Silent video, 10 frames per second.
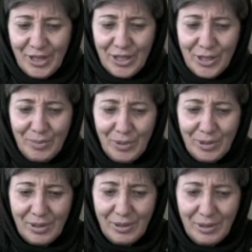Very simple.
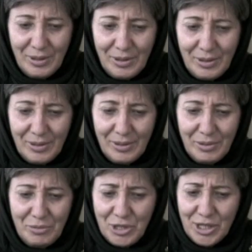
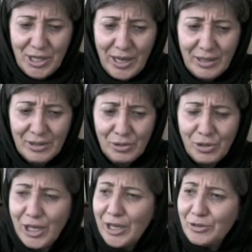We just had
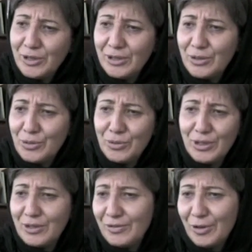300
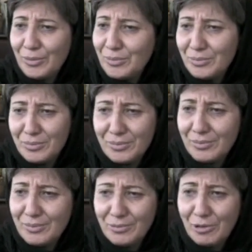students from
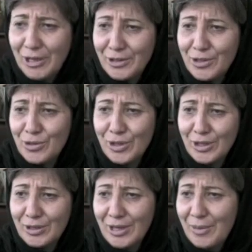one
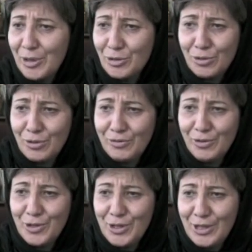district coming to
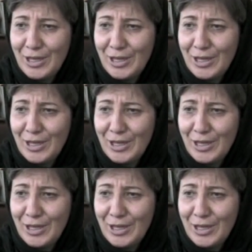university.